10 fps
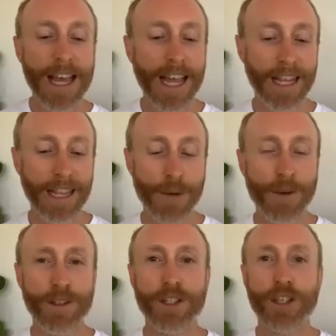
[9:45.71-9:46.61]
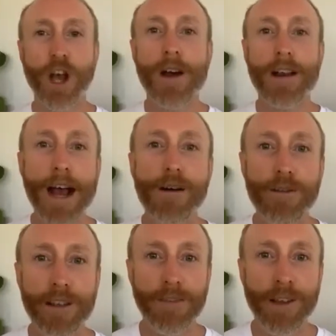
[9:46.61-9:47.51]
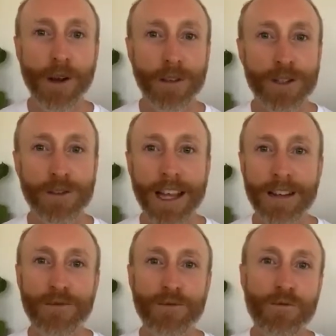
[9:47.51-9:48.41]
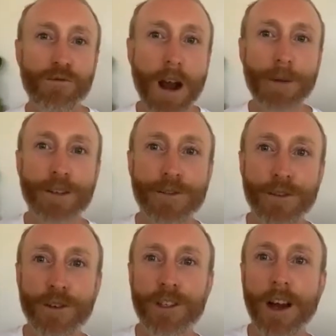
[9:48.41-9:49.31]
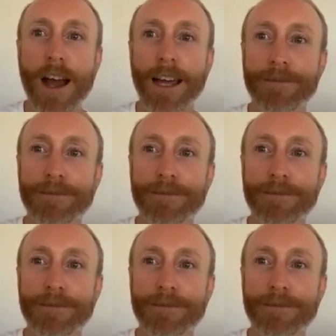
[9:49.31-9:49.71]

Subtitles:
And they were so unhealthy, living on this like rubbish food diet.